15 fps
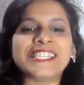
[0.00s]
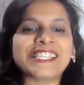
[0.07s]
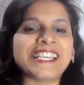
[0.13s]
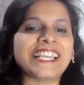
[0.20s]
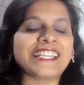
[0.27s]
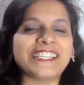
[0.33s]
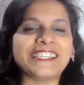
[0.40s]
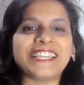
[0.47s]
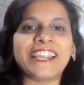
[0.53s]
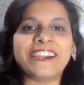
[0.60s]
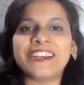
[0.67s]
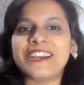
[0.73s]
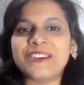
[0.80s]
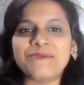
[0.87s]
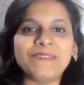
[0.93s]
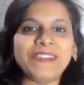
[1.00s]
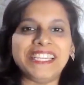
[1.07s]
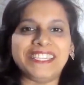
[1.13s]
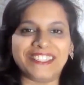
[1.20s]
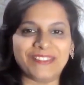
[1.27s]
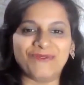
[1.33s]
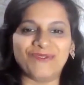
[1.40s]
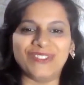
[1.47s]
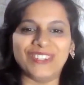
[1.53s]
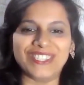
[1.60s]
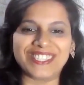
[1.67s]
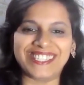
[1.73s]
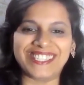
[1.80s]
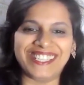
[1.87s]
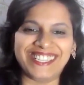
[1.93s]
just like a dead meat,
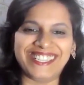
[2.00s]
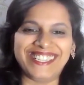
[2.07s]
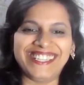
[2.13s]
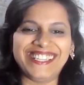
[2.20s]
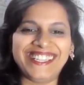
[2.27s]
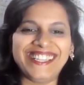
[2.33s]
per se.